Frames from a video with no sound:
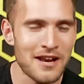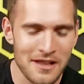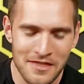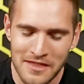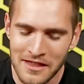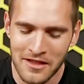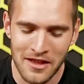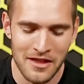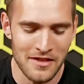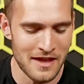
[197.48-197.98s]

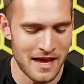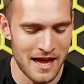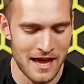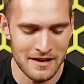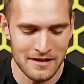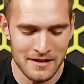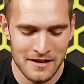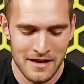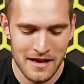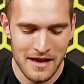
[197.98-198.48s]
anything like
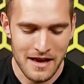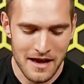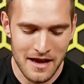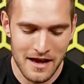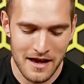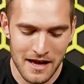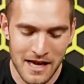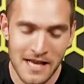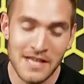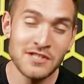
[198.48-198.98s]

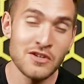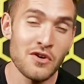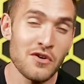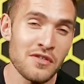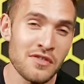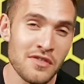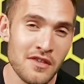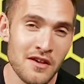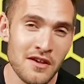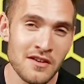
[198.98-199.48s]
that. He's
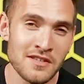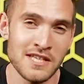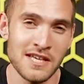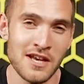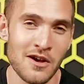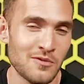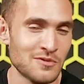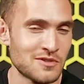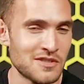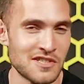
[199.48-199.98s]
got 30
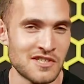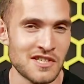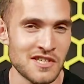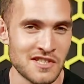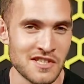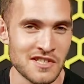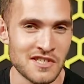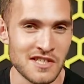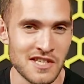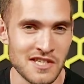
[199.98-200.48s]
goals and
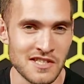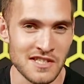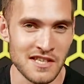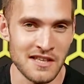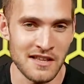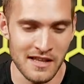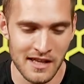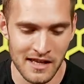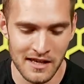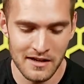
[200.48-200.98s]
assists this season
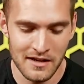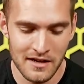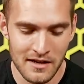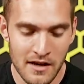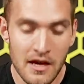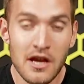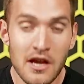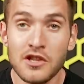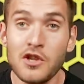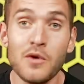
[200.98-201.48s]
in the league.
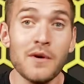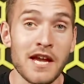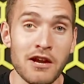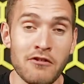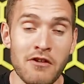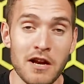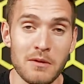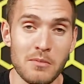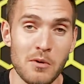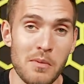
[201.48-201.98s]
Doing
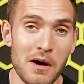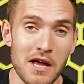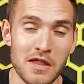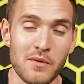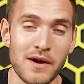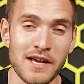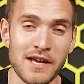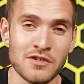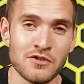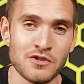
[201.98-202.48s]
incredible, by
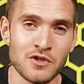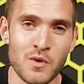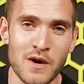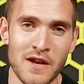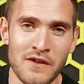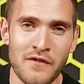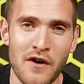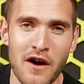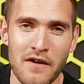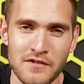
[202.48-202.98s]
the way. He's got
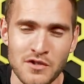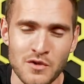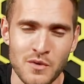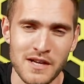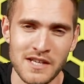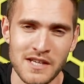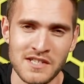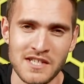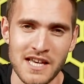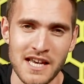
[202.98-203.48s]
25 and
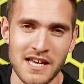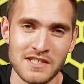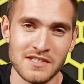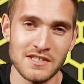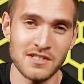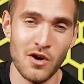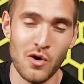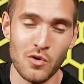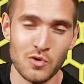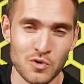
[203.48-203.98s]
26
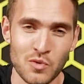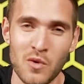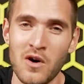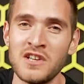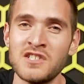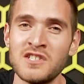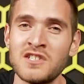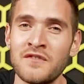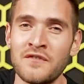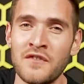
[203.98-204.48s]

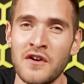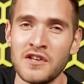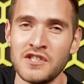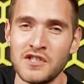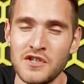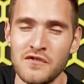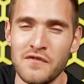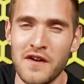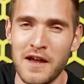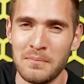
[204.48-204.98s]
goals-wise. The
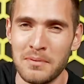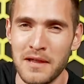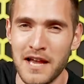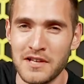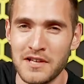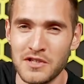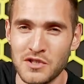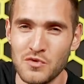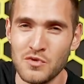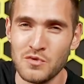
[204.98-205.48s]
first Juve
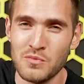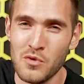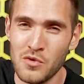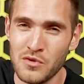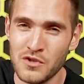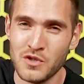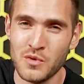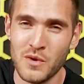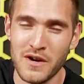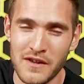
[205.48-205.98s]
player to score more
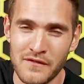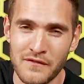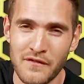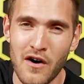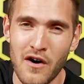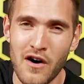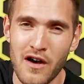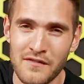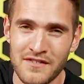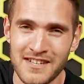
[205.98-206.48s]
than
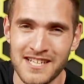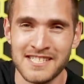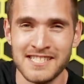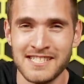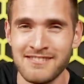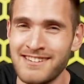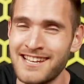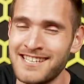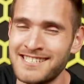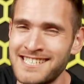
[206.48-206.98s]
25 in a
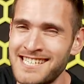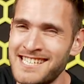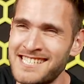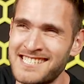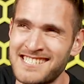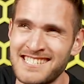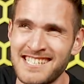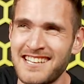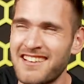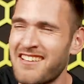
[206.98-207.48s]
Serie A
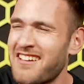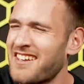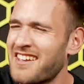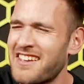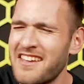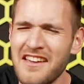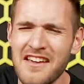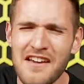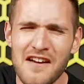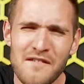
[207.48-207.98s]
season in like
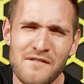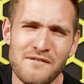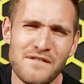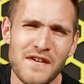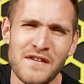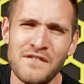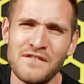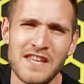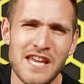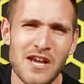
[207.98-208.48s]

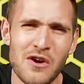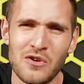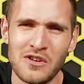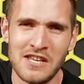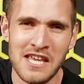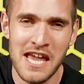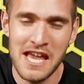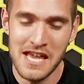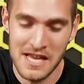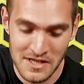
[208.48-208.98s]

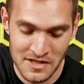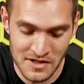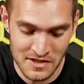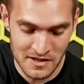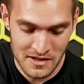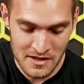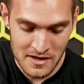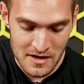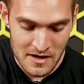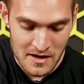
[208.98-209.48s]
50-odd
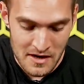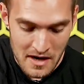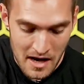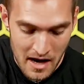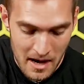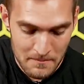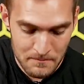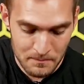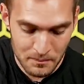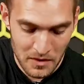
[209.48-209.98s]
years,
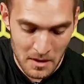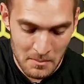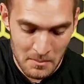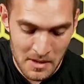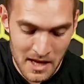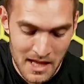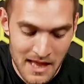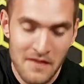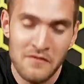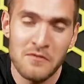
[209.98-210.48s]

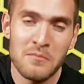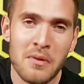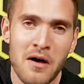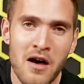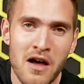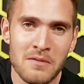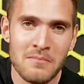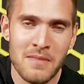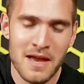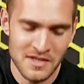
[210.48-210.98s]
but 11
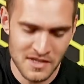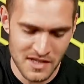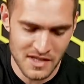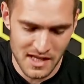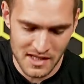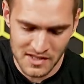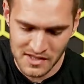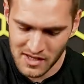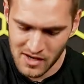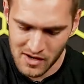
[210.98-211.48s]
behind
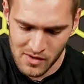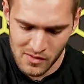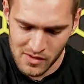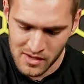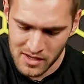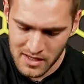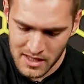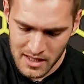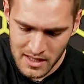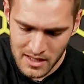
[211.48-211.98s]
Messi, so...